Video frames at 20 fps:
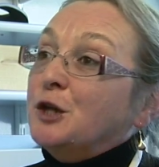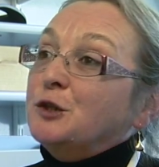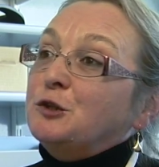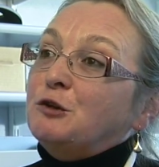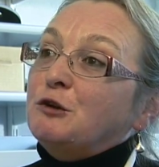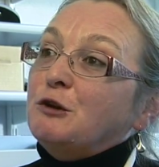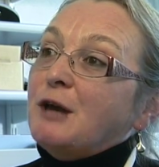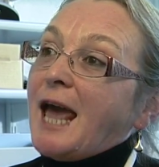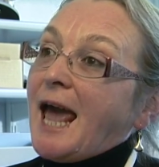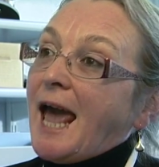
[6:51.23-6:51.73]

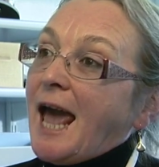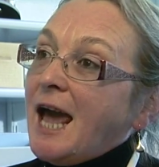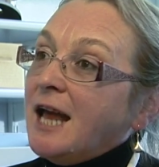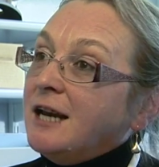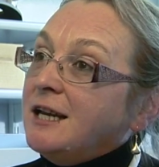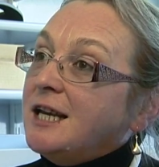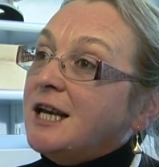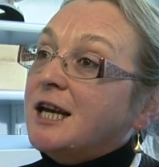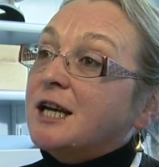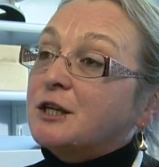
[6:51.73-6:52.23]
to
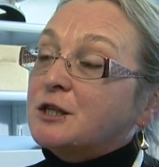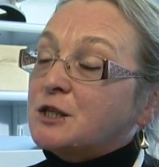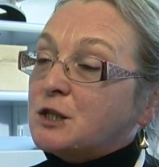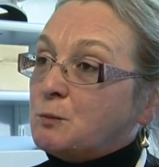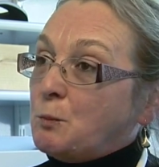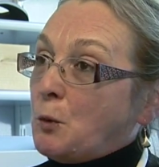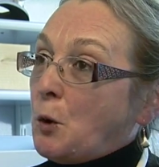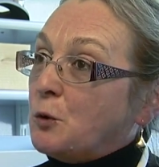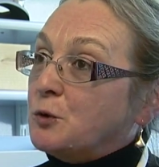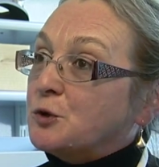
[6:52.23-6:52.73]
any
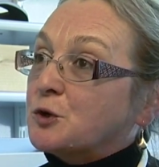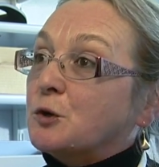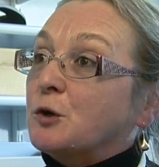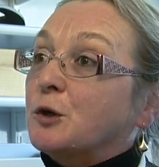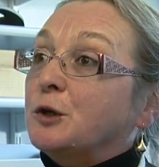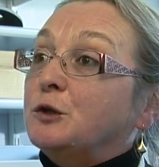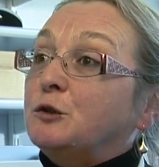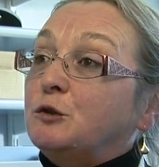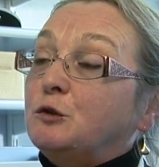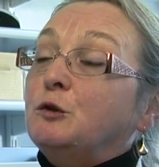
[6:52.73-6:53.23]

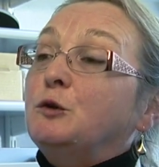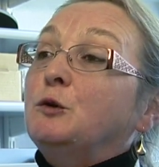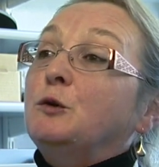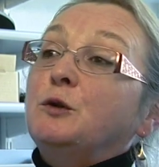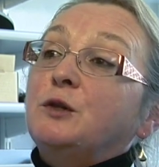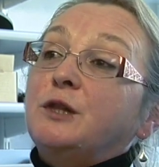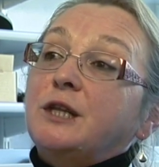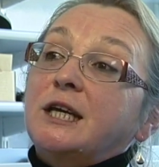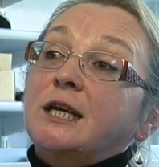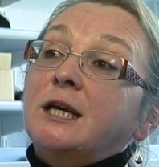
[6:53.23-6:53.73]
exposure
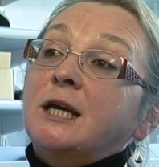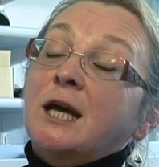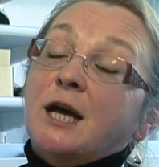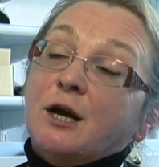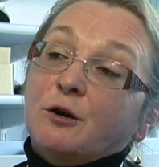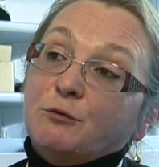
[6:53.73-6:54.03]
to the